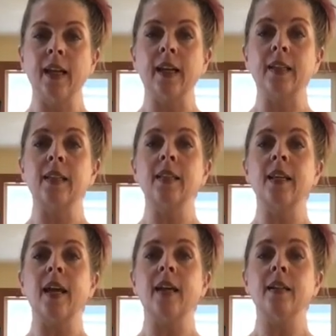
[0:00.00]

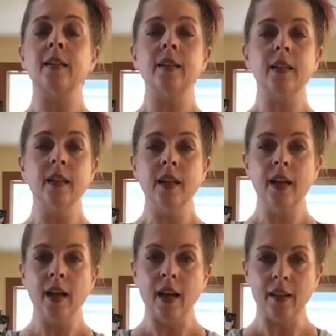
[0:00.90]
extend,
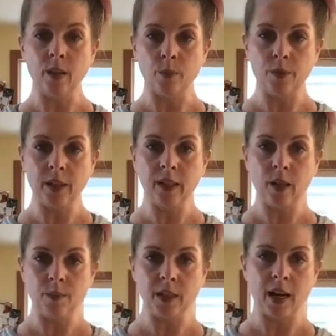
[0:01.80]
and then bringing
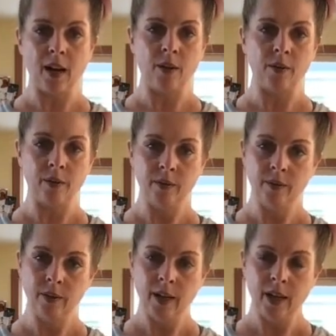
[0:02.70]
them down.
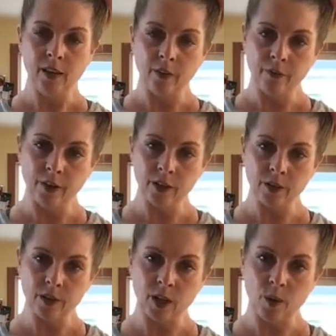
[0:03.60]
The
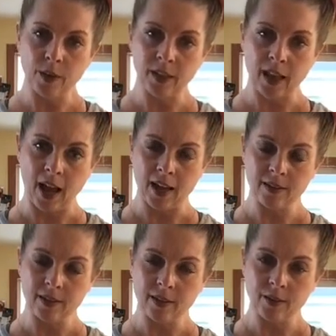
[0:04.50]
fingers come in
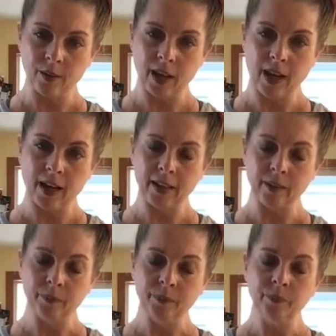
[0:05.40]
last, okay?
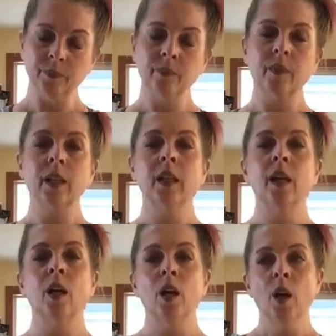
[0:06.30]

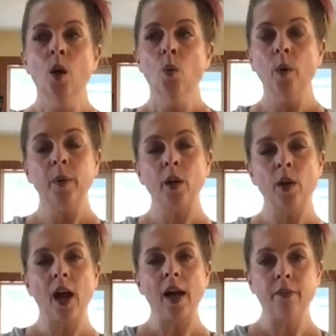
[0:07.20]
When we go to
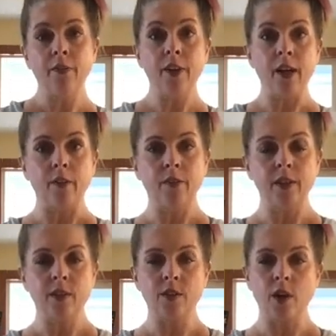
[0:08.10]
high fifth,
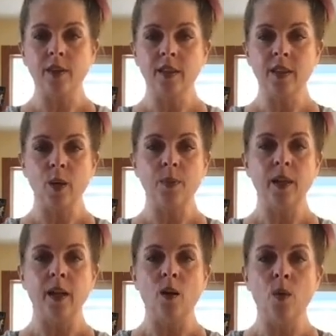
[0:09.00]
let's start the same
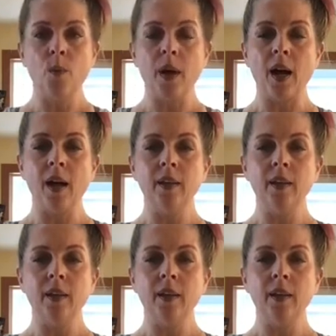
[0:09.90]
thing. En bas.